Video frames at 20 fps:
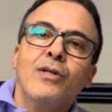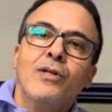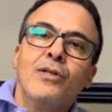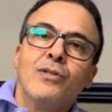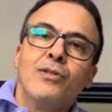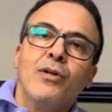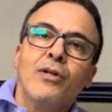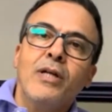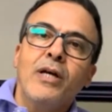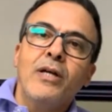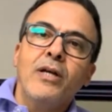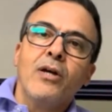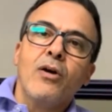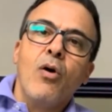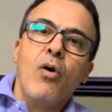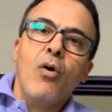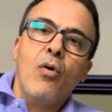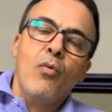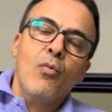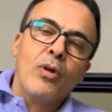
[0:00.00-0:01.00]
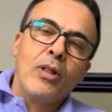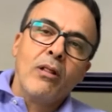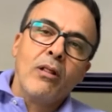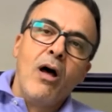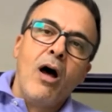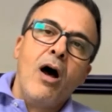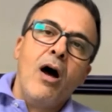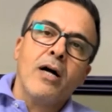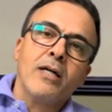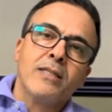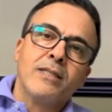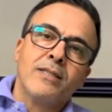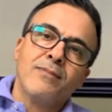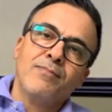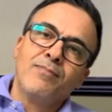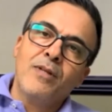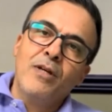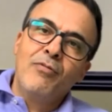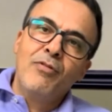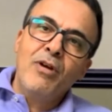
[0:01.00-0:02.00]
So there you go with logs.
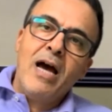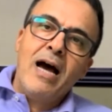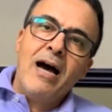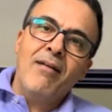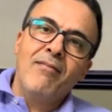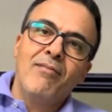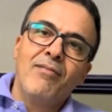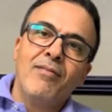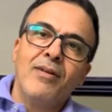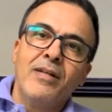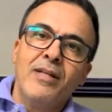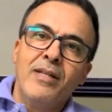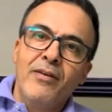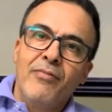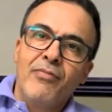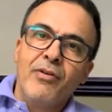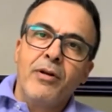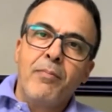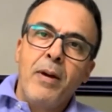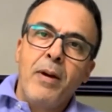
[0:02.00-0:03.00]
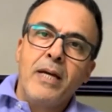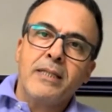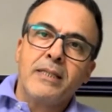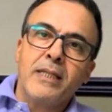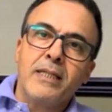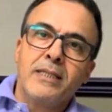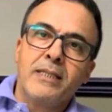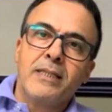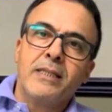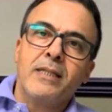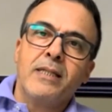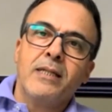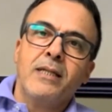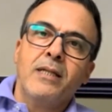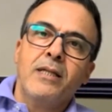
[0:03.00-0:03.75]
If you have different bases,